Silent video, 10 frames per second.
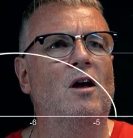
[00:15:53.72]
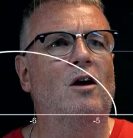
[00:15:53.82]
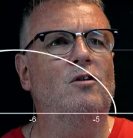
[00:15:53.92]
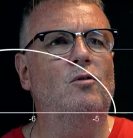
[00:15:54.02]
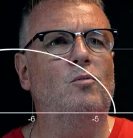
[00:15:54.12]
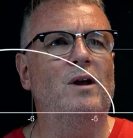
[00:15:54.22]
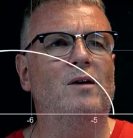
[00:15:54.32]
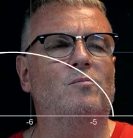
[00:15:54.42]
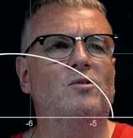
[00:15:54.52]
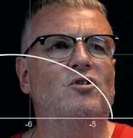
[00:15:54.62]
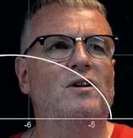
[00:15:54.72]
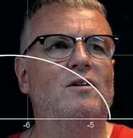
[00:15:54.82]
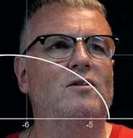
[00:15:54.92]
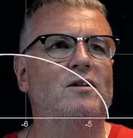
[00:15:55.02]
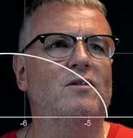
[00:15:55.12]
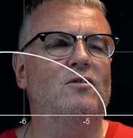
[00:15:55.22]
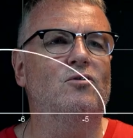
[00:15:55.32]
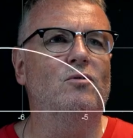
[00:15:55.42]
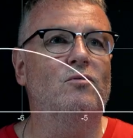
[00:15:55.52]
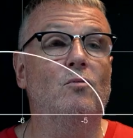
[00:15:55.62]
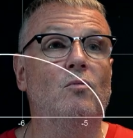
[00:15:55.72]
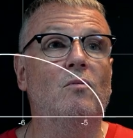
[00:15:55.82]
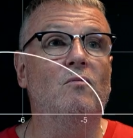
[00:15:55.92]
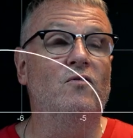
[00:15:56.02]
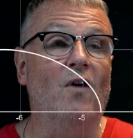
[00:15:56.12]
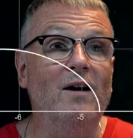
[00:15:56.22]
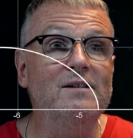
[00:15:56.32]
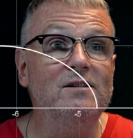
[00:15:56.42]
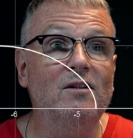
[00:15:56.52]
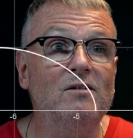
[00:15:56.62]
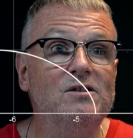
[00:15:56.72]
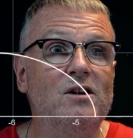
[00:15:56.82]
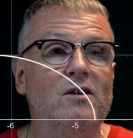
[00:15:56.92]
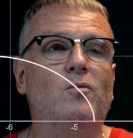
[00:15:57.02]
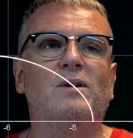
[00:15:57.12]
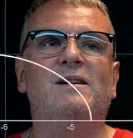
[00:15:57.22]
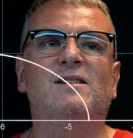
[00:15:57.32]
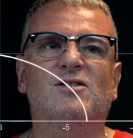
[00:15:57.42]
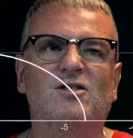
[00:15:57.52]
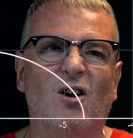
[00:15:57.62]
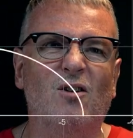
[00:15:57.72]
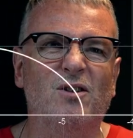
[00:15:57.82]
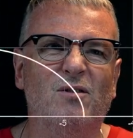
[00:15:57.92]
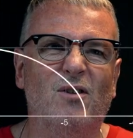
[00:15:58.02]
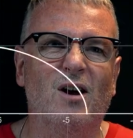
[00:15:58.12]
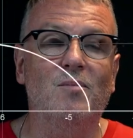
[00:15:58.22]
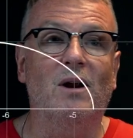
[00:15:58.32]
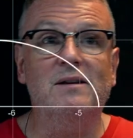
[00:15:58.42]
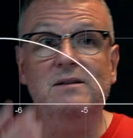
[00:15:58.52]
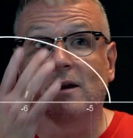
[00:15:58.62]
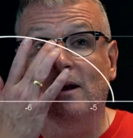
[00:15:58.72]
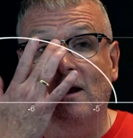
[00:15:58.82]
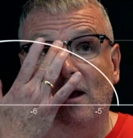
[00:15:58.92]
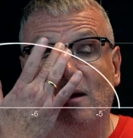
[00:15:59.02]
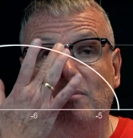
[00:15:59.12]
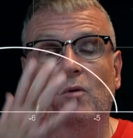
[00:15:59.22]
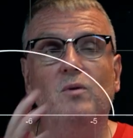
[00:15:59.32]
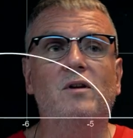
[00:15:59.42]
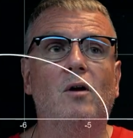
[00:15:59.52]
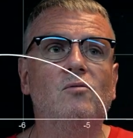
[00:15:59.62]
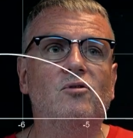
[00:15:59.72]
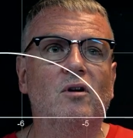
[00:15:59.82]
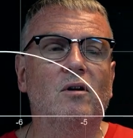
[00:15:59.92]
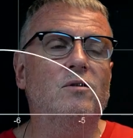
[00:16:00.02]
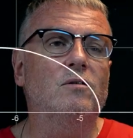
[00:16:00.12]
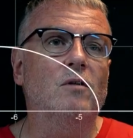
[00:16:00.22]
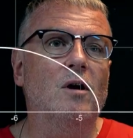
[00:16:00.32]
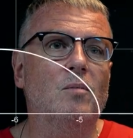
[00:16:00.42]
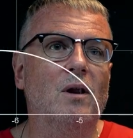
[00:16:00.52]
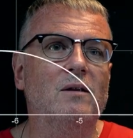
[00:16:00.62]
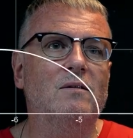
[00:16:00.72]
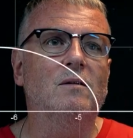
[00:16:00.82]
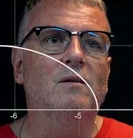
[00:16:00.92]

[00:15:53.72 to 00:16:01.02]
Could we have machine learning that sort of finds an answer if we start at the right place, but we don't start at the right place?